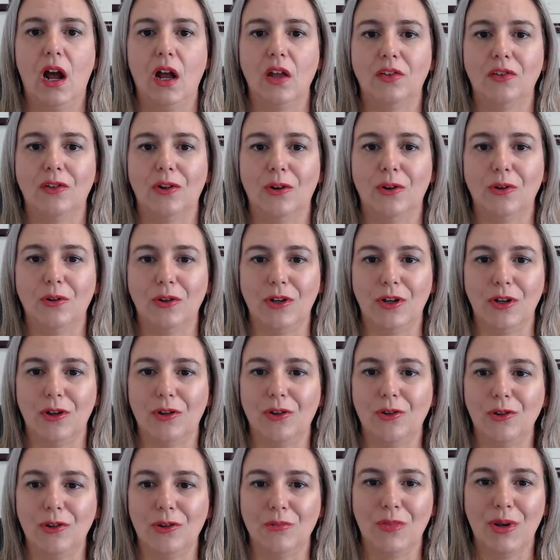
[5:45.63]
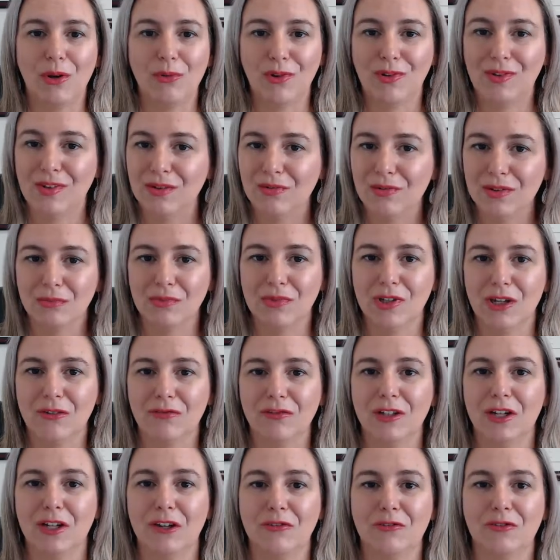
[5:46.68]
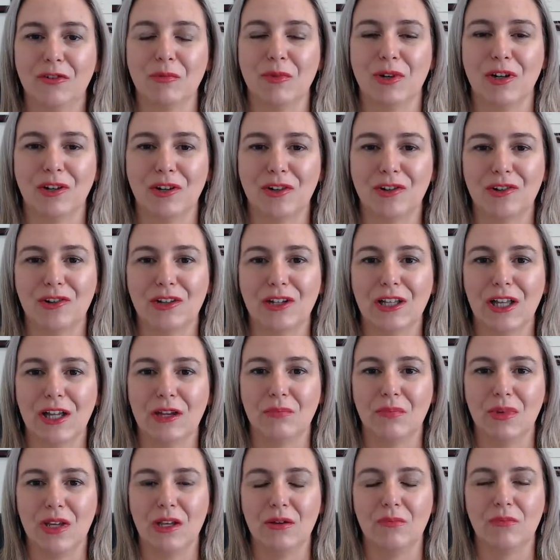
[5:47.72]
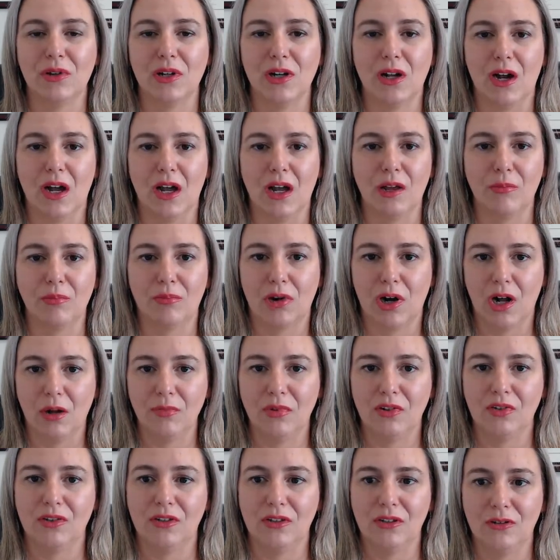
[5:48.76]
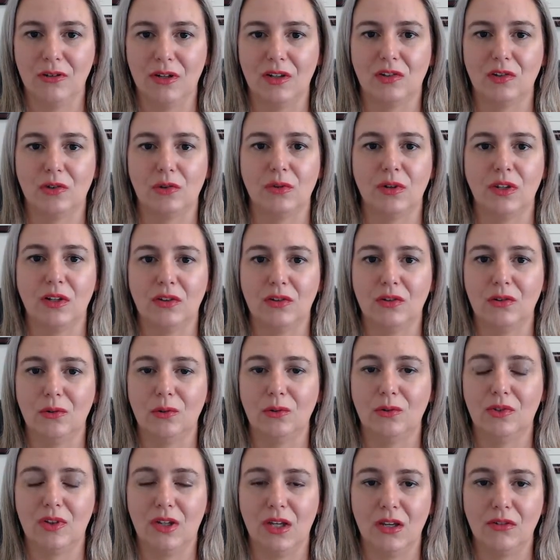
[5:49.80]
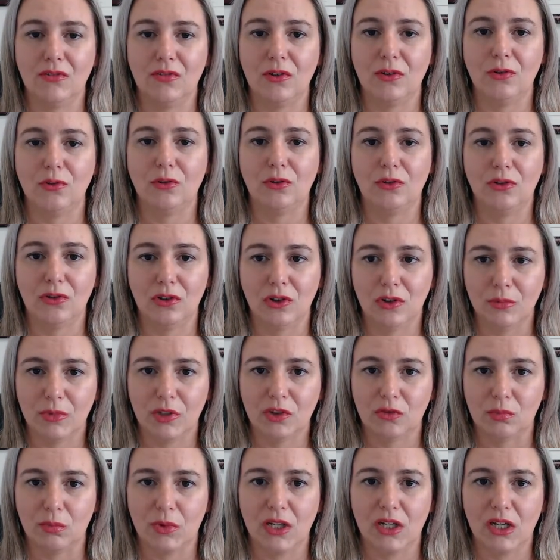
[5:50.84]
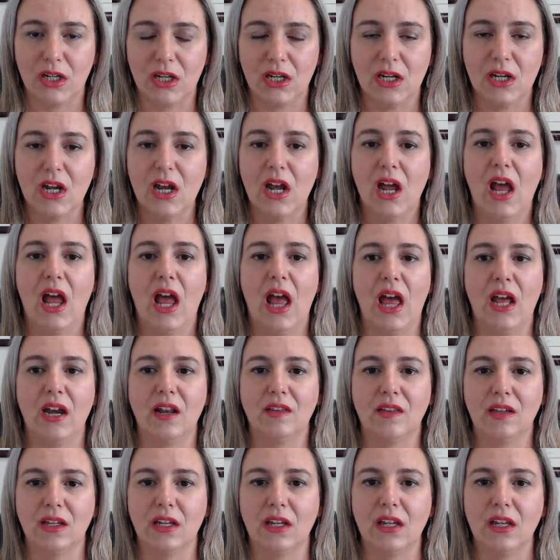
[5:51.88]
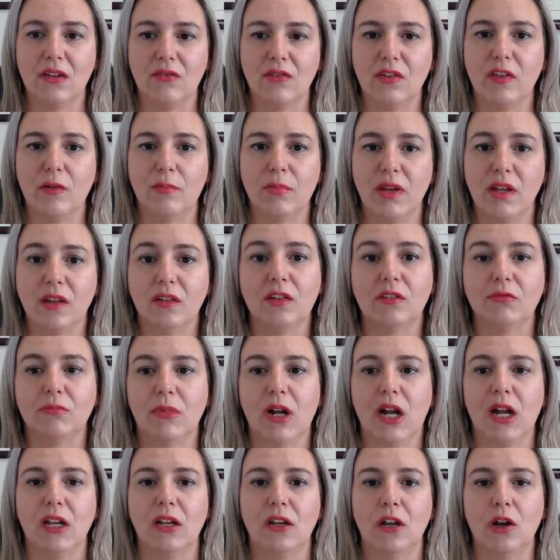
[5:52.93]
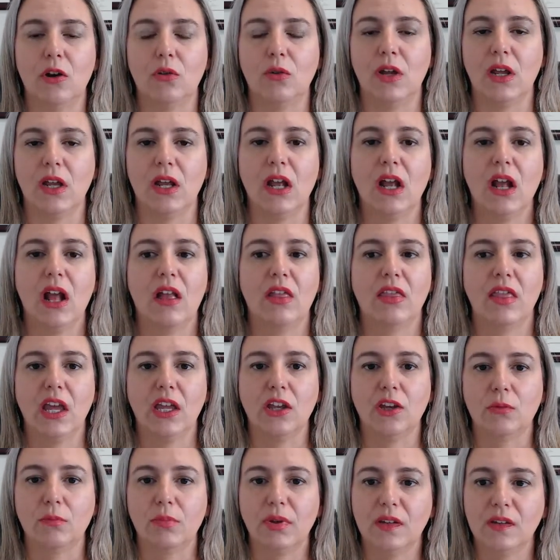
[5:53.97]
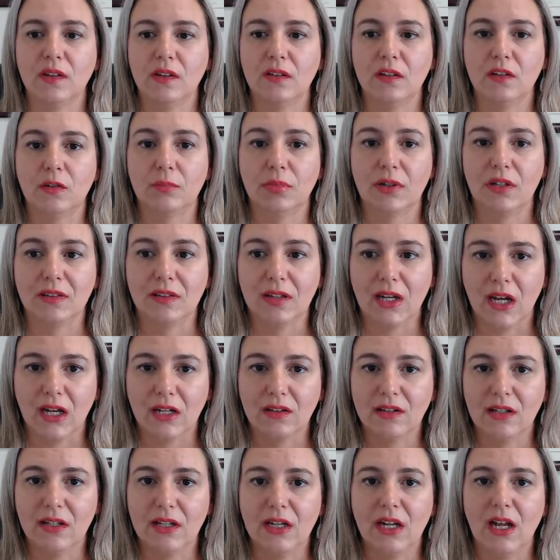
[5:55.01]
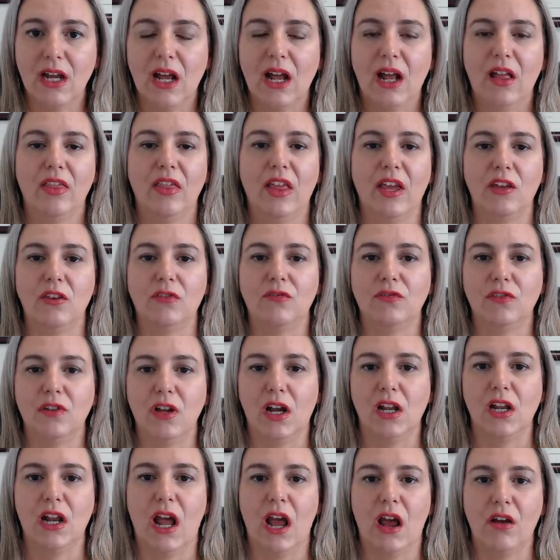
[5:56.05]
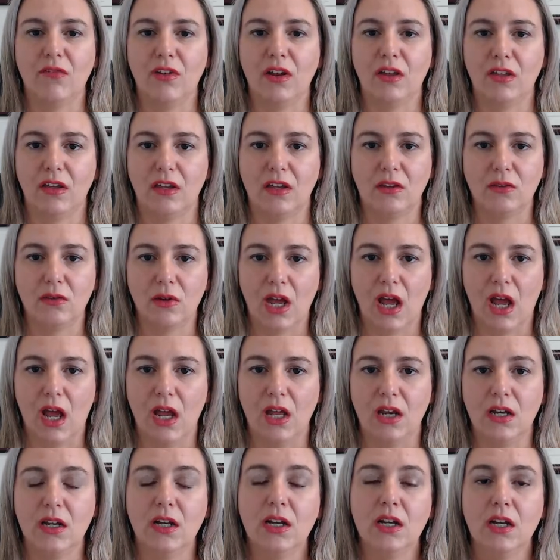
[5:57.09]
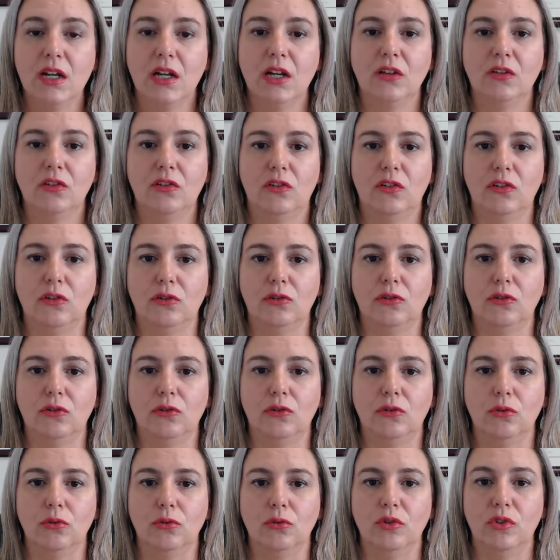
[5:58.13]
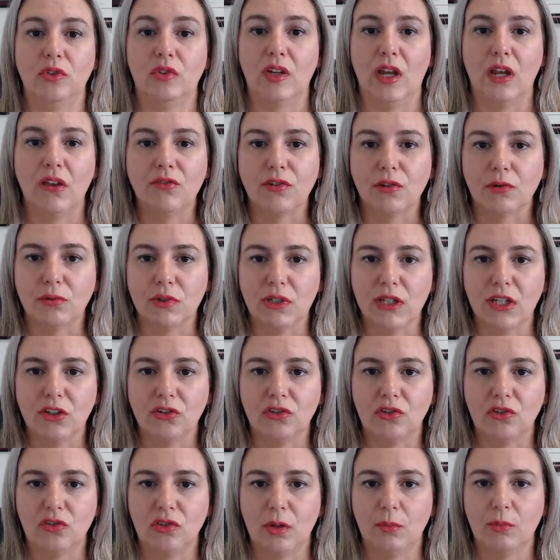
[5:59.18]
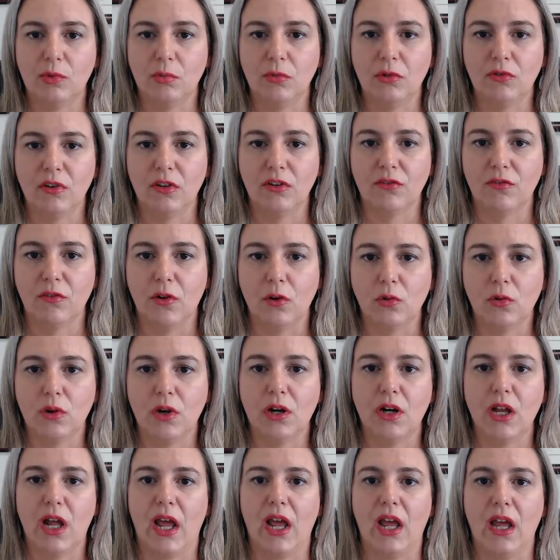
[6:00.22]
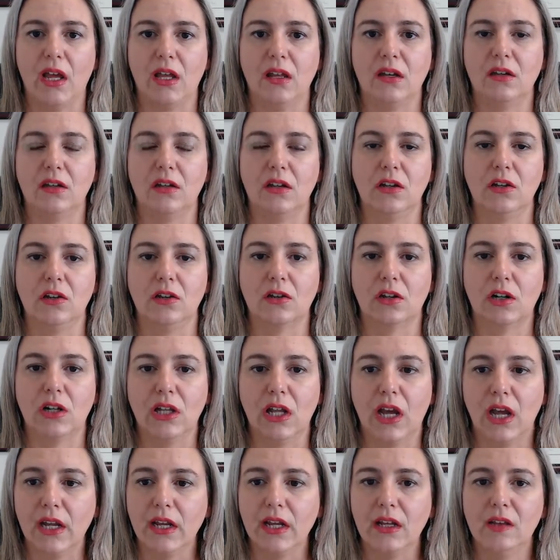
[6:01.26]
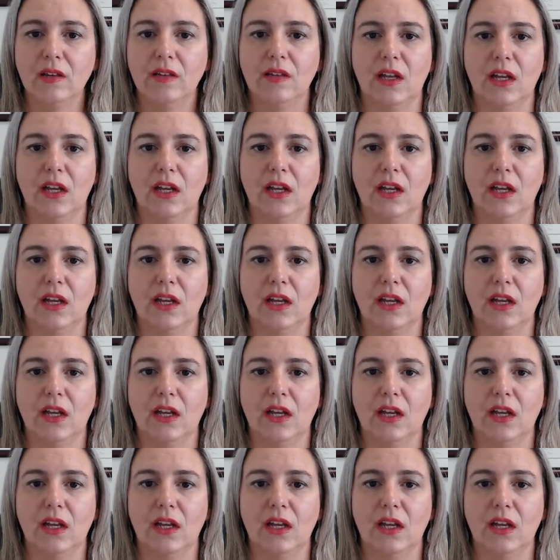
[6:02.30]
So, you may receive some tough love from an attorney like me, but I promise you it's going to save you so much money, and it's going to give you the peace of mind knowing that your business is protected, that you've done everything you can to save your relationships moving forward, and your clients